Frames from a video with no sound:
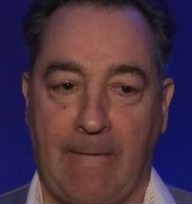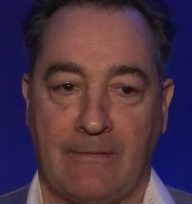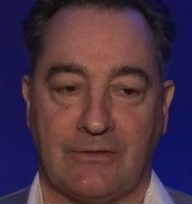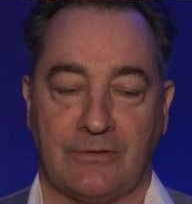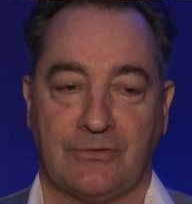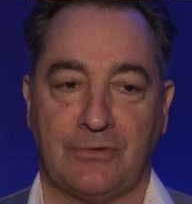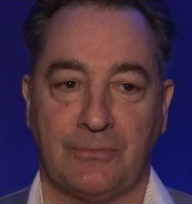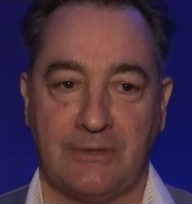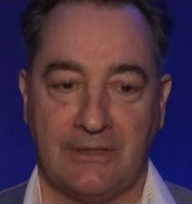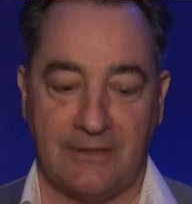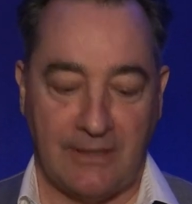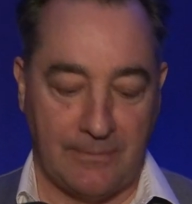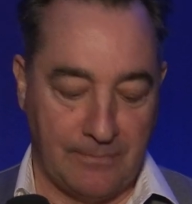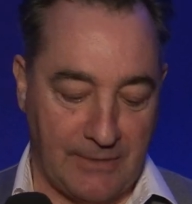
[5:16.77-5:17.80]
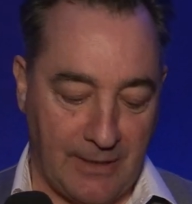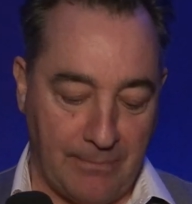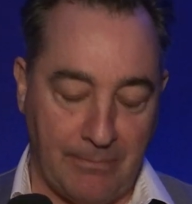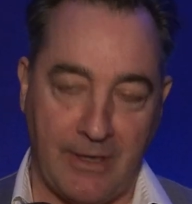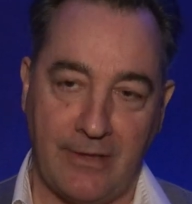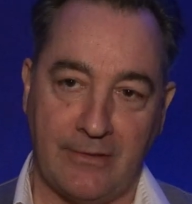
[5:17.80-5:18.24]
So to me, that,
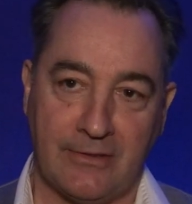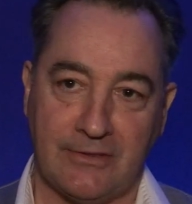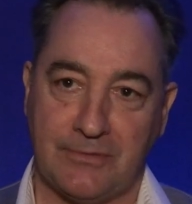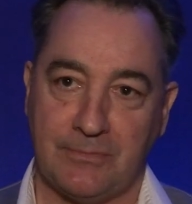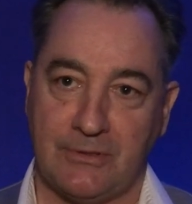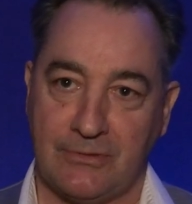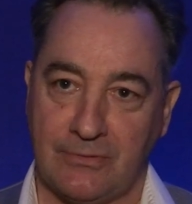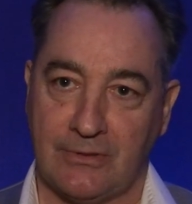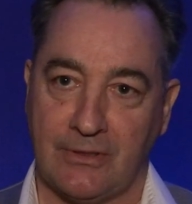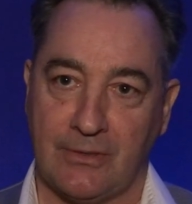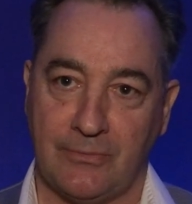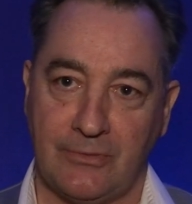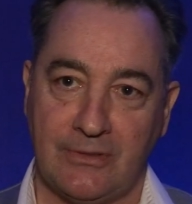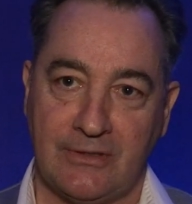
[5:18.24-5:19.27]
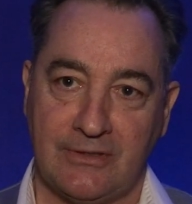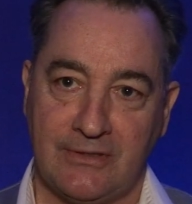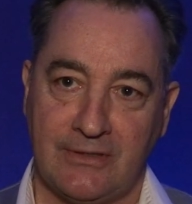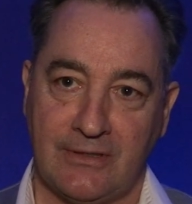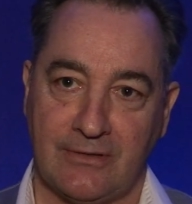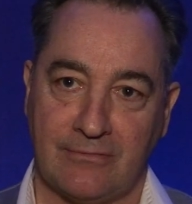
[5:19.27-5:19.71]
that marriage between the
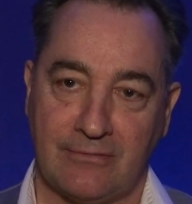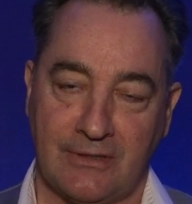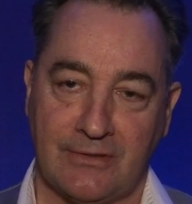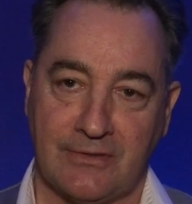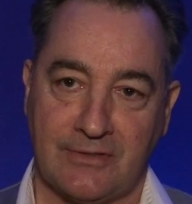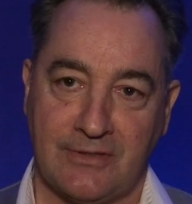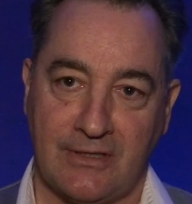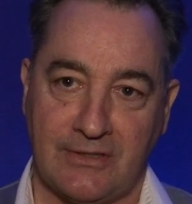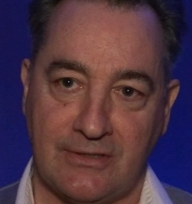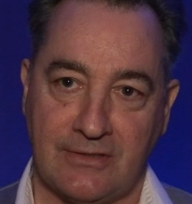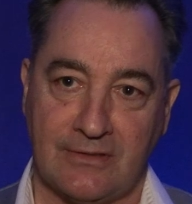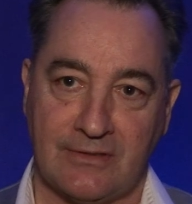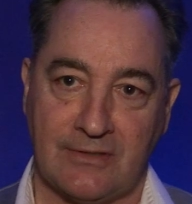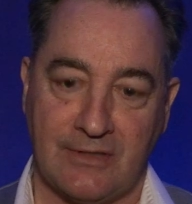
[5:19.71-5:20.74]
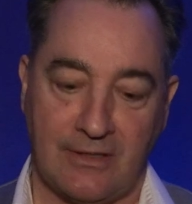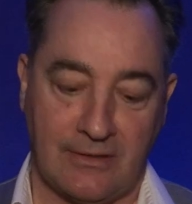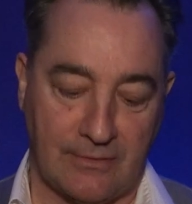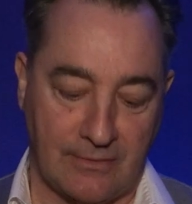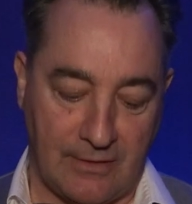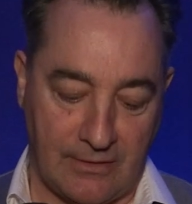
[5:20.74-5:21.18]
community and the radio stations
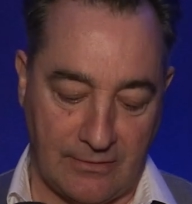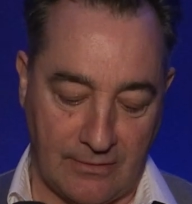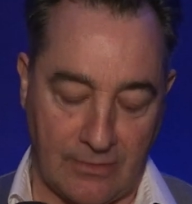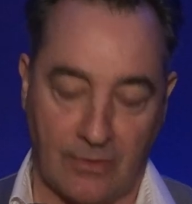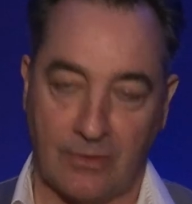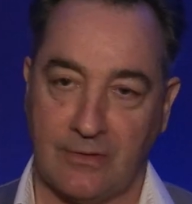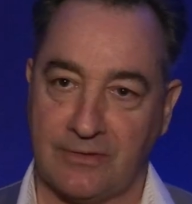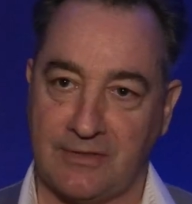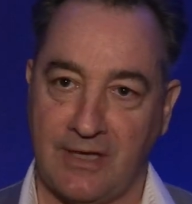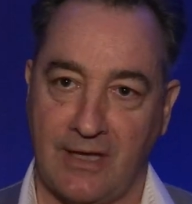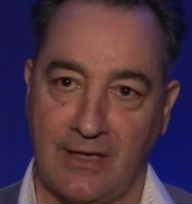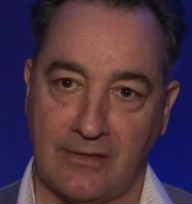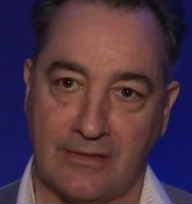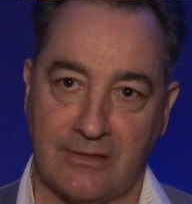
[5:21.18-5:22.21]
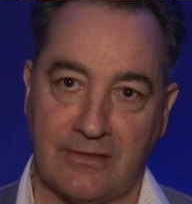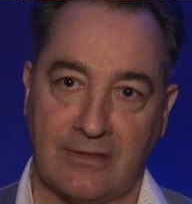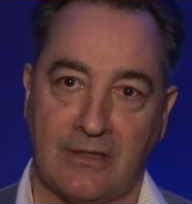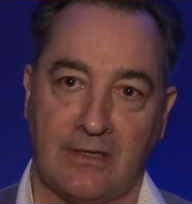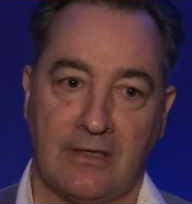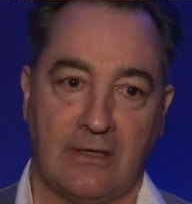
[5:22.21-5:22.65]
and the, and the local talent
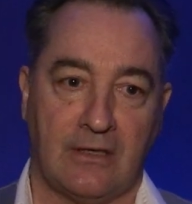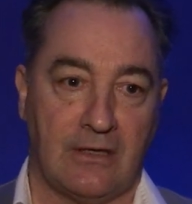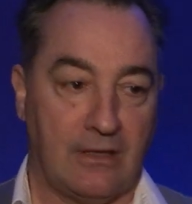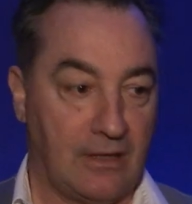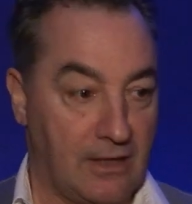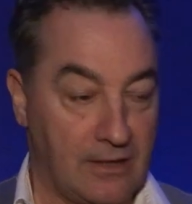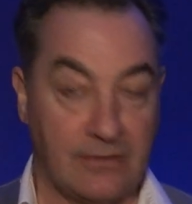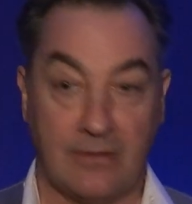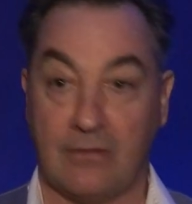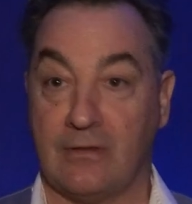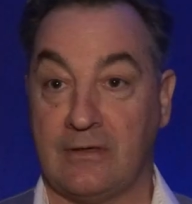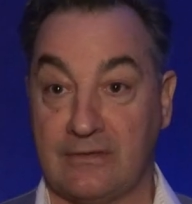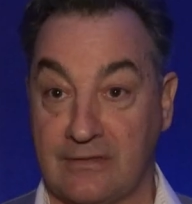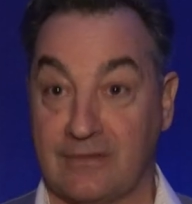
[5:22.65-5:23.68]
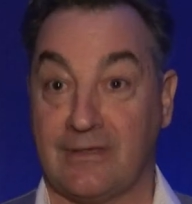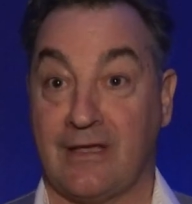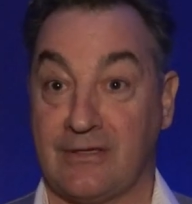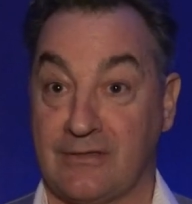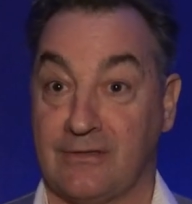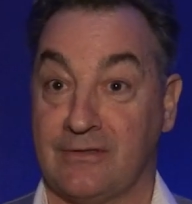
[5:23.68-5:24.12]
and the
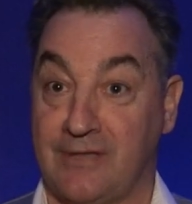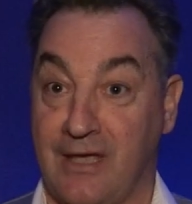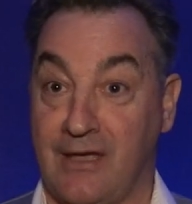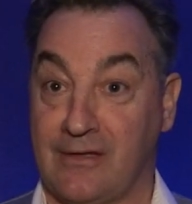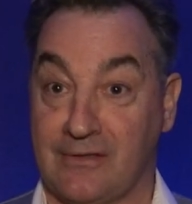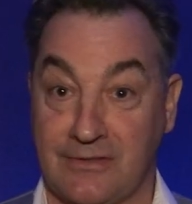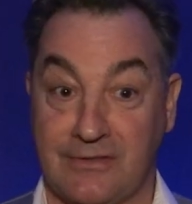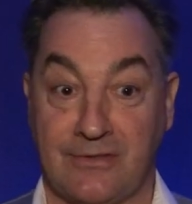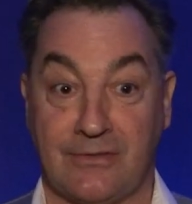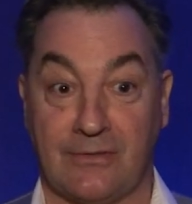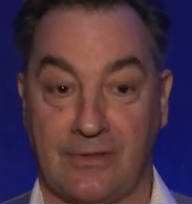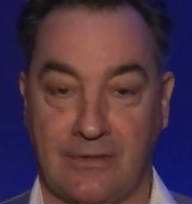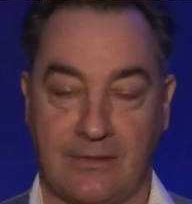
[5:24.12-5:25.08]
international talents